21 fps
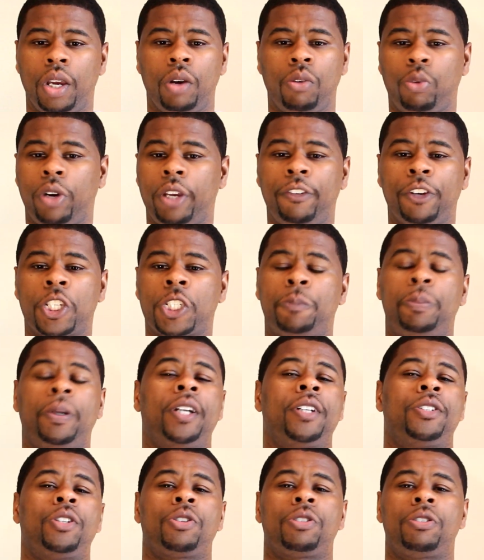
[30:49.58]
We've
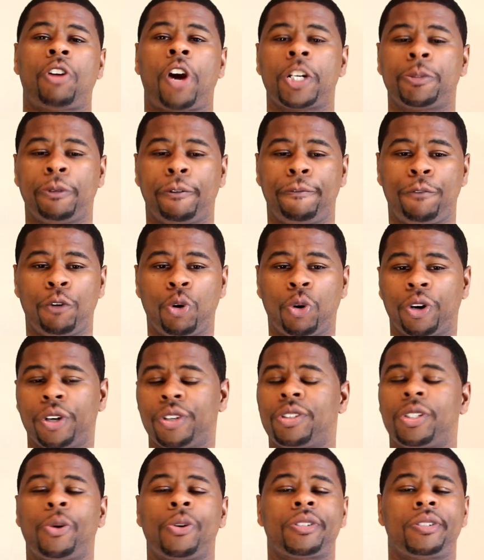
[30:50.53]
experienced those darts before,
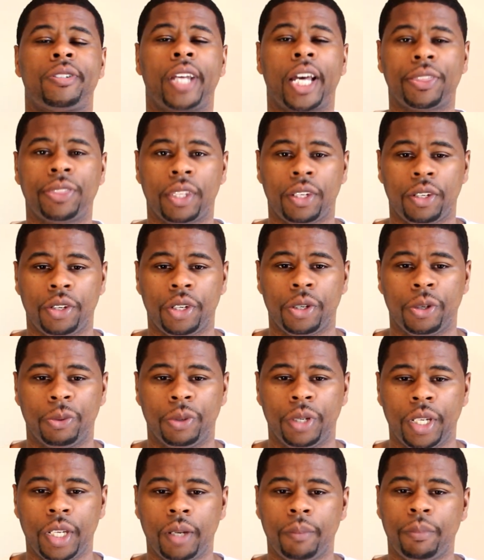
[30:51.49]
so it's nothing new.
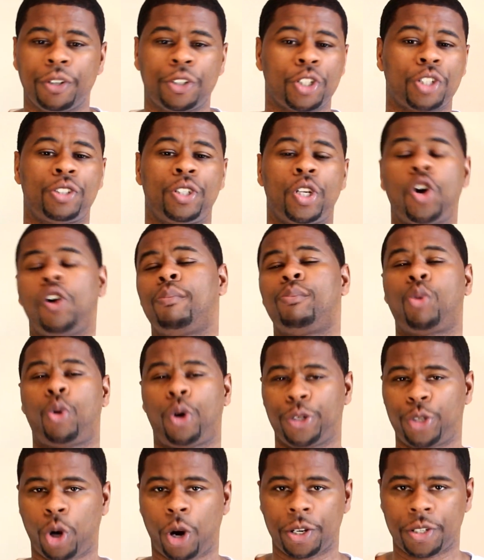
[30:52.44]
But just know more
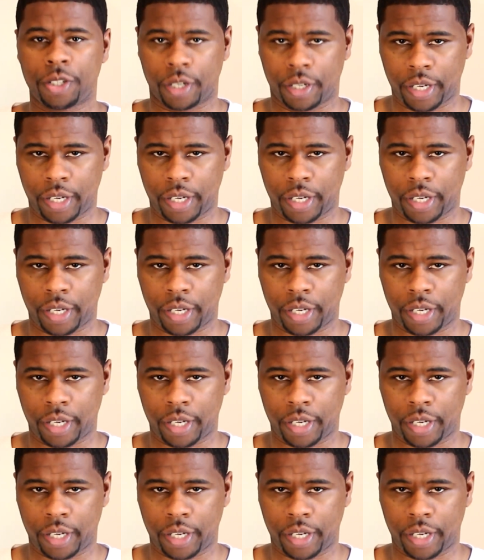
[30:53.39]
darts are